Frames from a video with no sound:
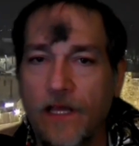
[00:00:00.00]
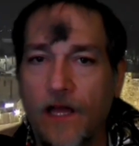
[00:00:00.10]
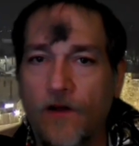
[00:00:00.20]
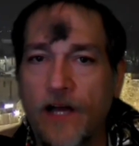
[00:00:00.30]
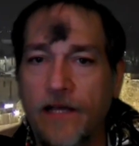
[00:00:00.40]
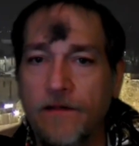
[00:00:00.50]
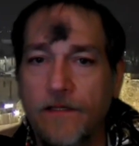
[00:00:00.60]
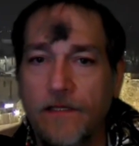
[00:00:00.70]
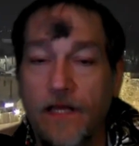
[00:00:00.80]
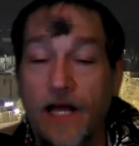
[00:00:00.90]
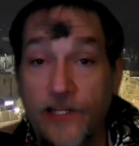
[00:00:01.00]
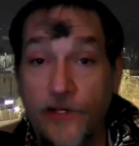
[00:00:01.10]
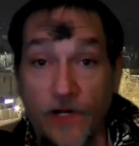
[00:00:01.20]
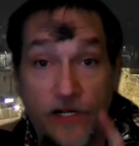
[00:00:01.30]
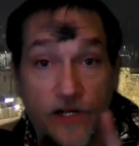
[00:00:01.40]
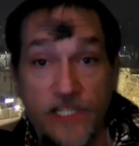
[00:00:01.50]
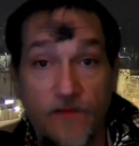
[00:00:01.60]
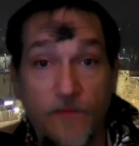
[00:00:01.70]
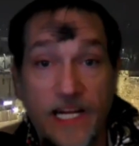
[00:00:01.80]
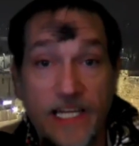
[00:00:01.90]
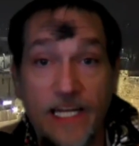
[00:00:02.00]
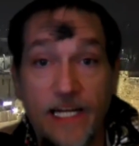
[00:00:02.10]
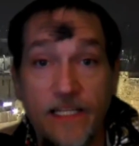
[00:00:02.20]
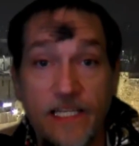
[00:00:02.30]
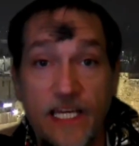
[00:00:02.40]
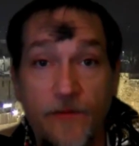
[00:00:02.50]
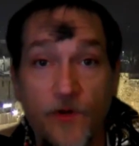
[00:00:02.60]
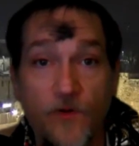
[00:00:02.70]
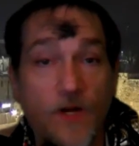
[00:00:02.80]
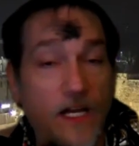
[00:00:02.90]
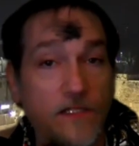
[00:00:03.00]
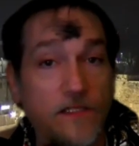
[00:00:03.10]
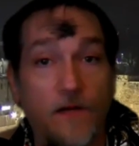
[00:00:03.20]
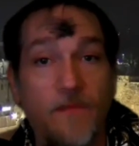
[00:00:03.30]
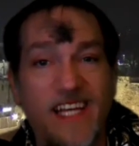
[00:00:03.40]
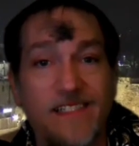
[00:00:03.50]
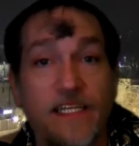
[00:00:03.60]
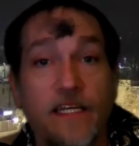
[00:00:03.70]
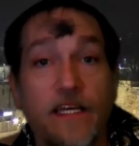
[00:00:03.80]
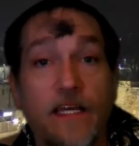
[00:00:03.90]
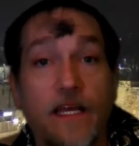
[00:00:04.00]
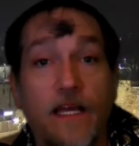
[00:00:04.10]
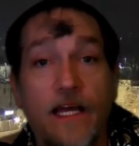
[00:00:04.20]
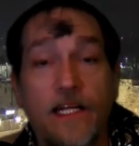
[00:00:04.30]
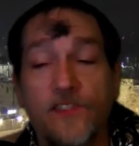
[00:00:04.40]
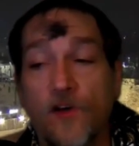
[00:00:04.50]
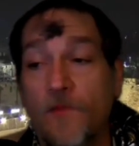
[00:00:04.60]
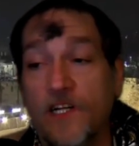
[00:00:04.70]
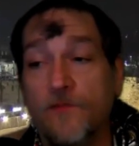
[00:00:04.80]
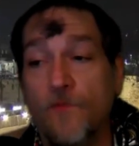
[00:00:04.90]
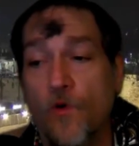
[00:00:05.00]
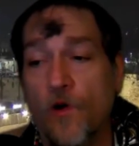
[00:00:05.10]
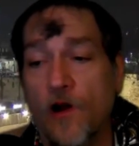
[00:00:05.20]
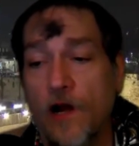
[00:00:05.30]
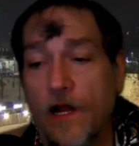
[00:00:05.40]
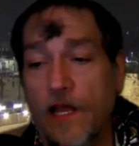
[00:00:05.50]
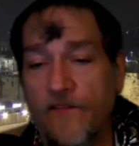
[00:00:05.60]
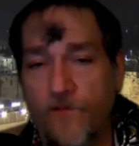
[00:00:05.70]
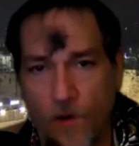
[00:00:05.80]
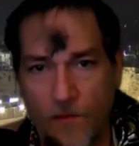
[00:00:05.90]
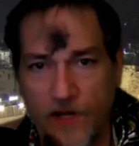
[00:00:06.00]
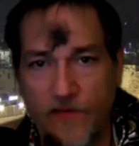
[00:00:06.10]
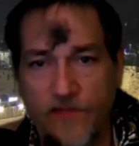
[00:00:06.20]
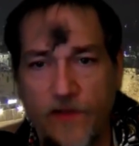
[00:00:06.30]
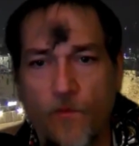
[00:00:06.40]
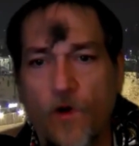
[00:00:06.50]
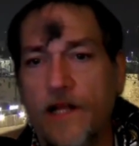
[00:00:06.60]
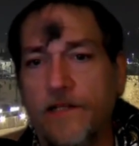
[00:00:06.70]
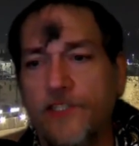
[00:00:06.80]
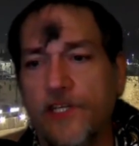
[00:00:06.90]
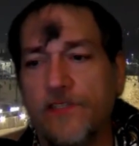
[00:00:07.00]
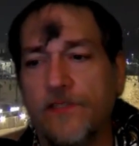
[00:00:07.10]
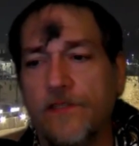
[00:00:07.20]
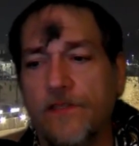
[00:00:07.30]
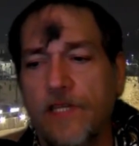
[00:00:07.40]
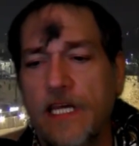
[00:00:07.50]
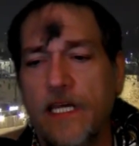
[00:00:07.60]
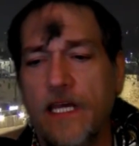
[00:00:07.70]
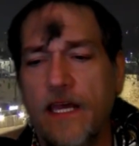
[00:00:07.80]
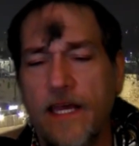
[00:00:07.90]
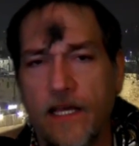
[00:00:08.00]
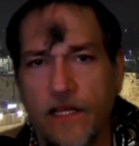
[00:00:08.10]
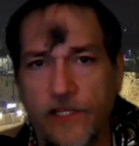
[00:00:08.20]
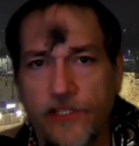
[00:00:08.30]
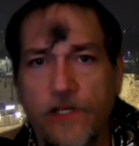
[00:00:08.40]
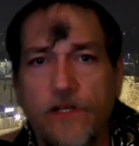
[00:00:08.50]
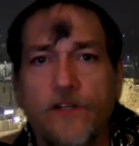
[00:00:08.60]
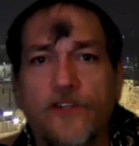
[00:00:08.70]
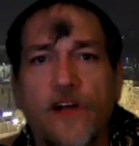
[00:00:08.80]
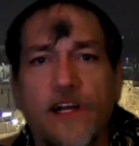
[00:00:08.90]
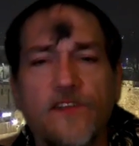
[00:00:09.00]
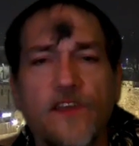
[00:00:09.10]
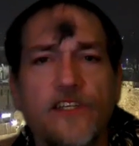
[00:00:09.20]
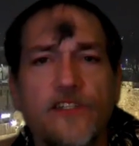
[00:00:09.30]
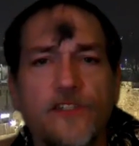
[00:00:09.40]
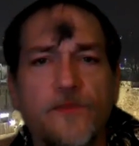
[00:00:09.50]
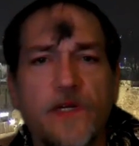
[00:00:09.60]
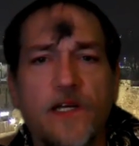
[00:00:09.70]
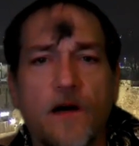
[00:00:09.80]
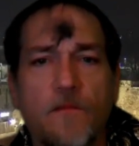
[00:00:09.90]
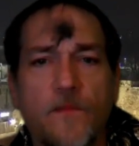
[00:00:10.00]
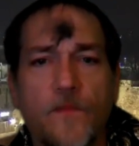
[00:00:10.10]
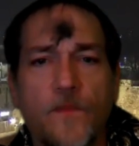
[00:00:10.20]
Okay. I do encourage everybody to get into the Hebrew. It's amazing. And it's so much more informative than what just the English translation has become.